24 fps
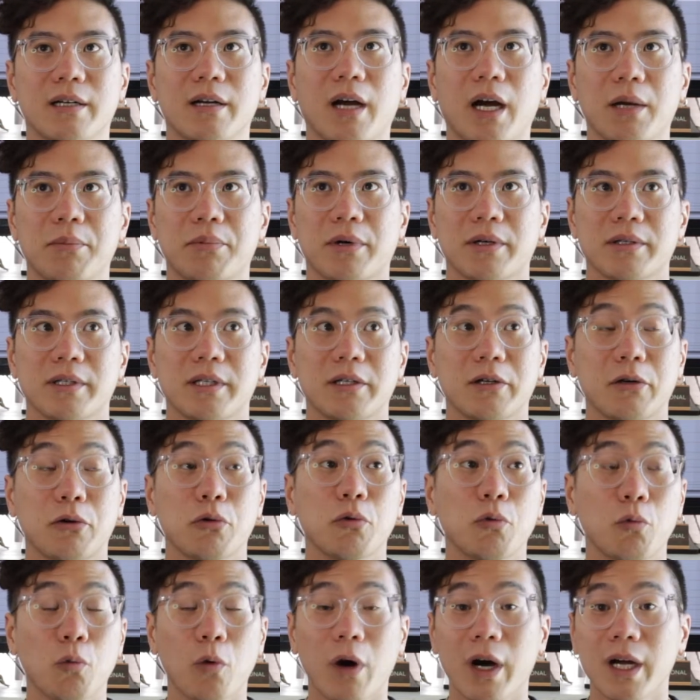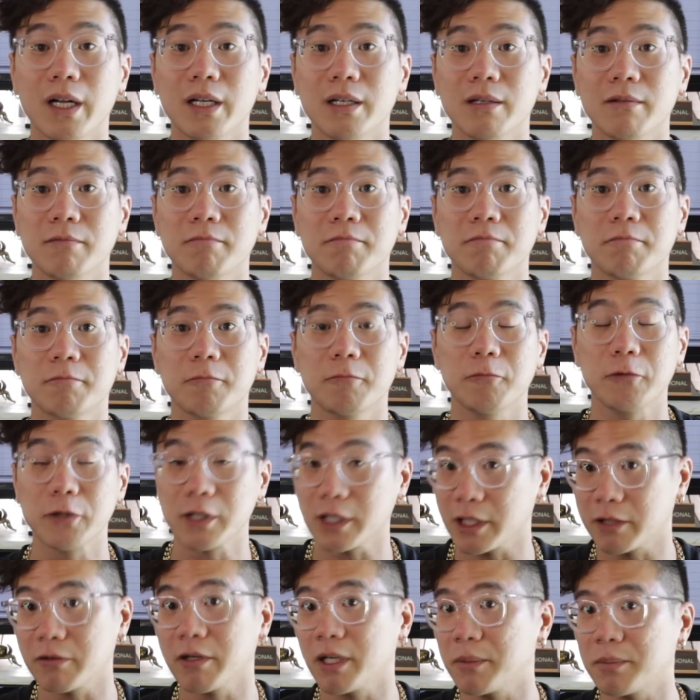I probably know one
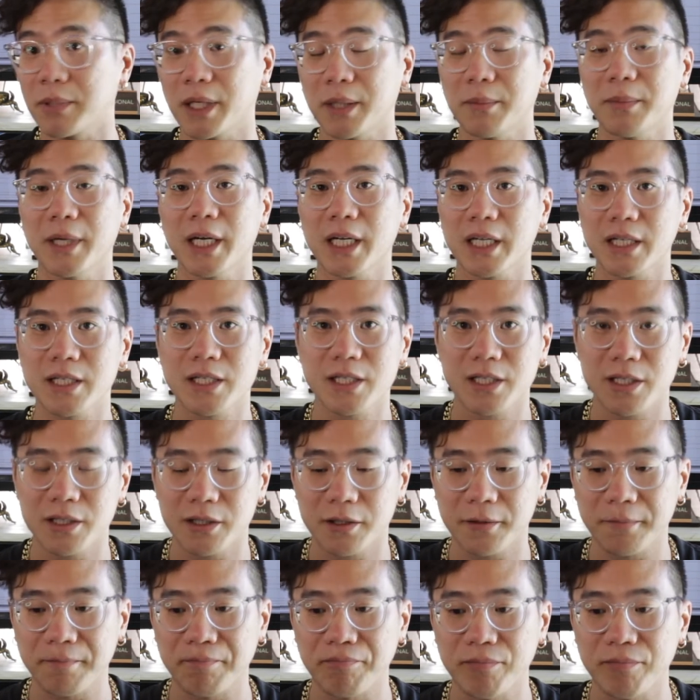really great playback engineer.